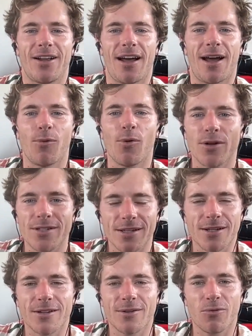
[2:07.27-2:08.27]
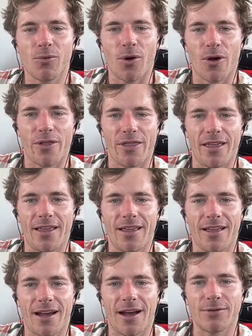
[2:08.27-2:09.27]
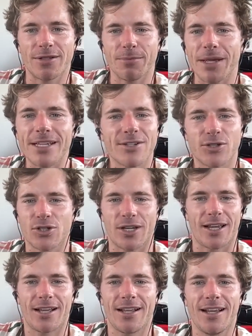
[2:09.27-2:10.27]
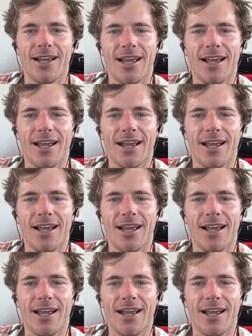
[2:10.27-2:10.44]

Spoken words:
I wasn't worthy. I was a piece of shit.